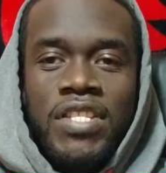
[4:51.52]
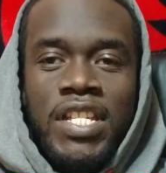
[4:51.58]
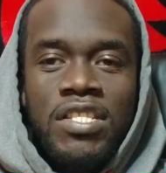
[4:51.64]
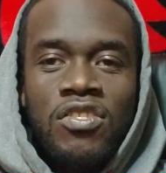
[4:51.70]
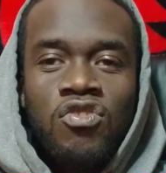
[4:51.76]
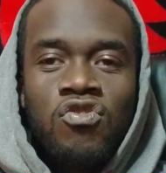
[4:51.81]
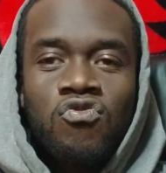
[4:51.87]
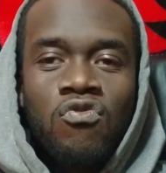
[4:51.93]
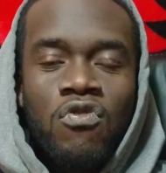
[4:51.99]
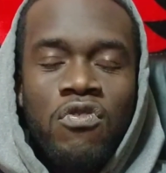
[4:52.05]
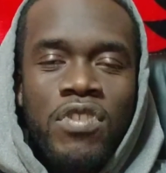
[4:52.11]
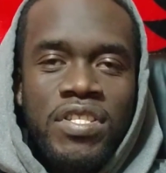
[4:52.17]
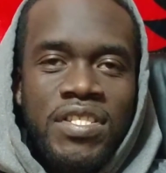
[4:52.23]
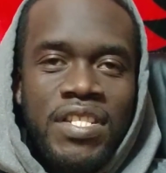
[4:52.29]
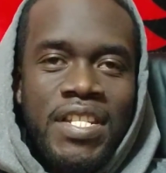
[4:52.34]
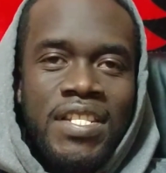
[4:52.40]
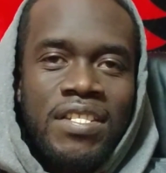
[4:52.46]
That
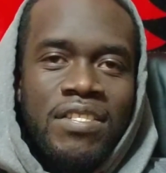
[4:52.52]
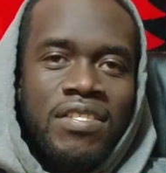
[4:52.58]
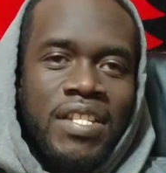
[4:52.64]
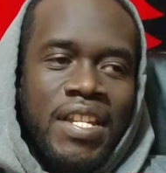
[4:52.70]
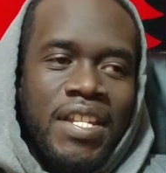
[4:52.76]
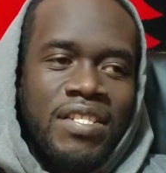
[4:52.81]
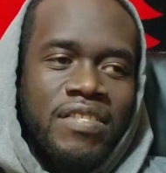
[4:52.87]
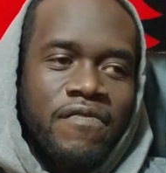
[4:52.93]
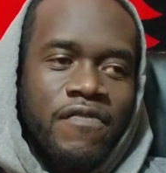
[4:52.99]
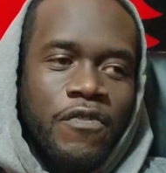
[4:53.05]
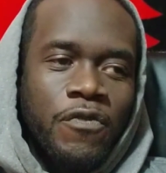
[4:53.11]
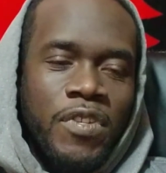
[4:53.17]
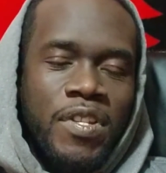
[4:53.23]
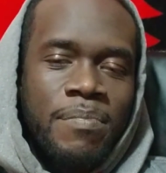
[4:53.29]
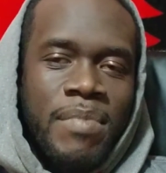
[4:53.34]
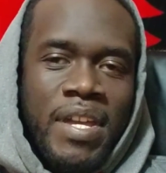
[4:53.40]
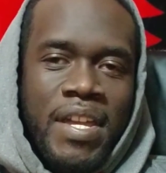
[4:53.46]
destroys any chance of a
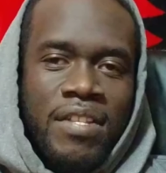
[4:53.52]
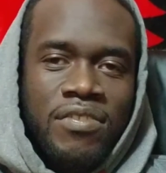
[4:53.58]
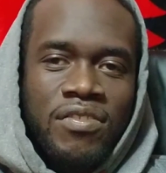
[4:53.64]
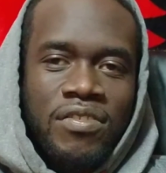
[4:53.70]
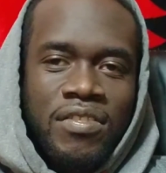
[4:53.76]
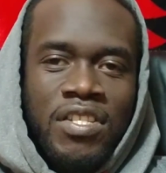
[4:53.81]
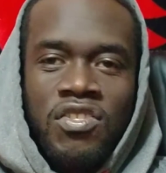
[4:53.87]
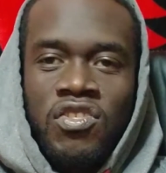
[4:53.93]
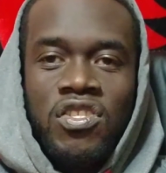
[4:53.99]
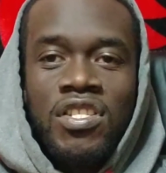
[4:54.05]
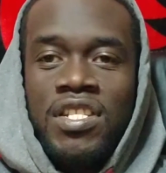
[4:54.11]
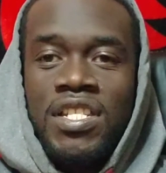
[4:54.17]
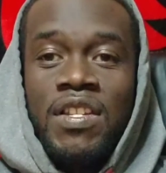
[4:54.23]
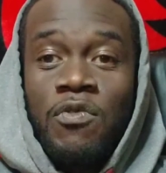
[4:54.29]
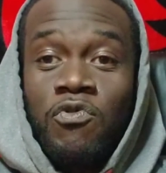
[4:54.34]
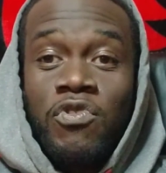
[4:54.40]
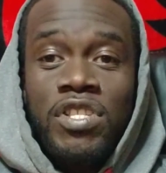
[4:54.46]
rematch. He should
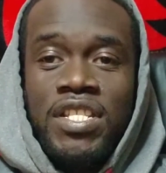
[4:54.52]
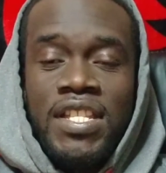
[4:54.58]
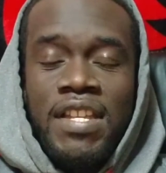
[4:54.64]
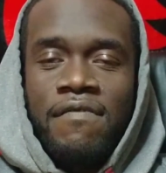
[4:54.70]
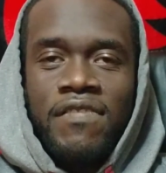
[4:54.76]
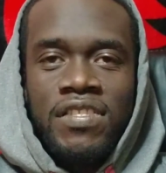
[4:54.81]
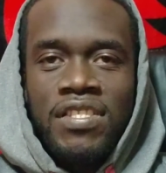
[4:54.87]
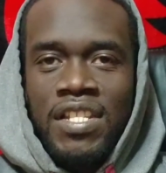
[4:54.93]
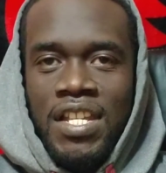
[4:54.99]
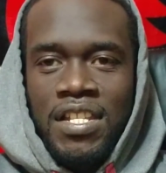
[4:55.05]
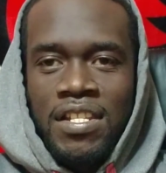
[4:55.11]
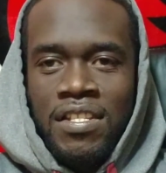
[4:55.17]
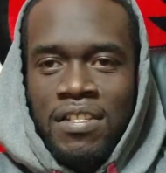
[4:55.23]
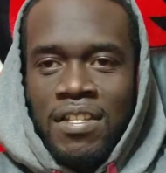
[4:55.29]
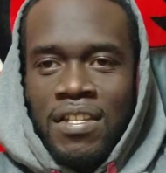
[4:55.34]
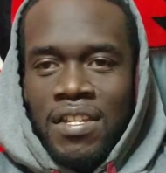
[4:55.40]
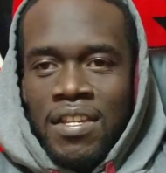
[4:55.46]
have really never said
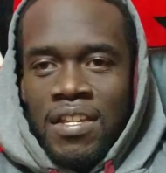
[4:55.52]
it.